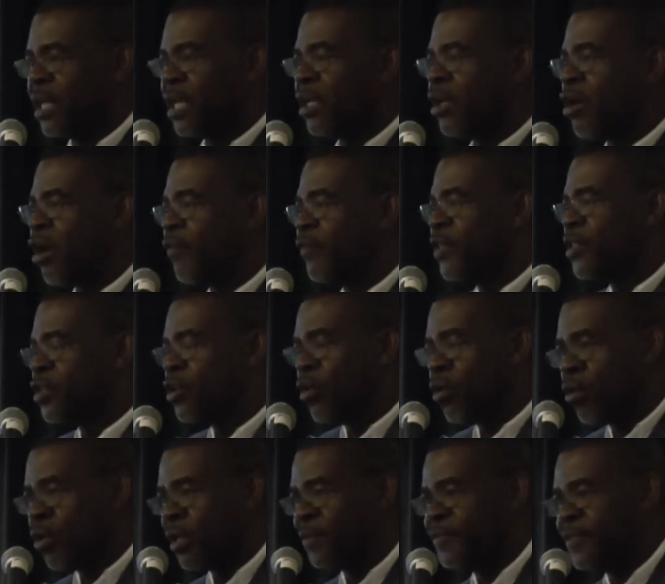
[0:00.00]
It covers the
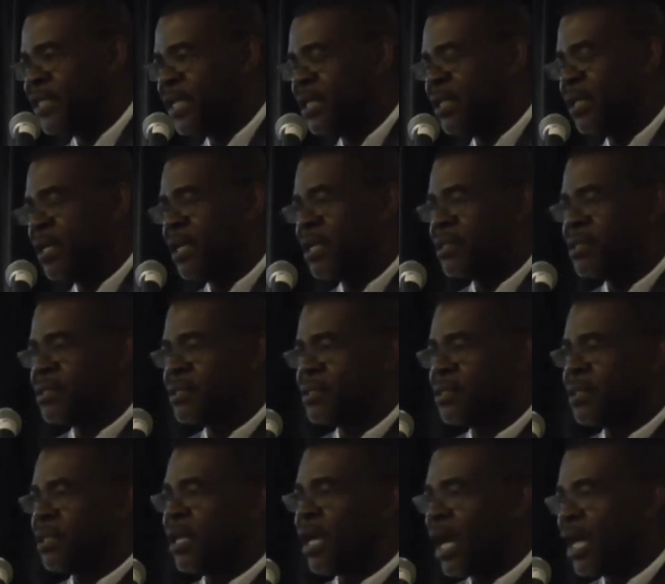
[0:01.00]
whole of St. Kitts
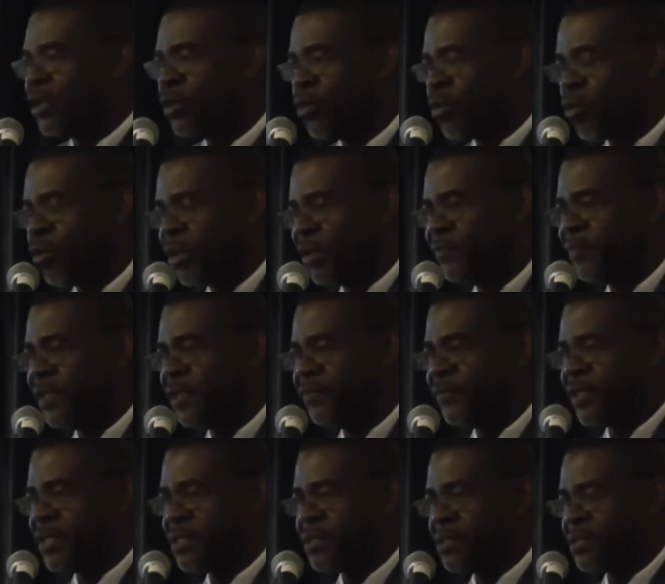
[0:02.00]
and the whole of
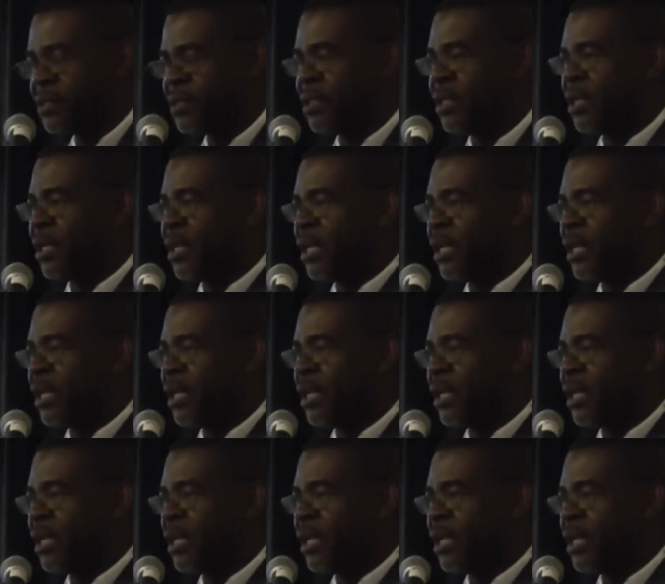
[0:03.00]
Nevis.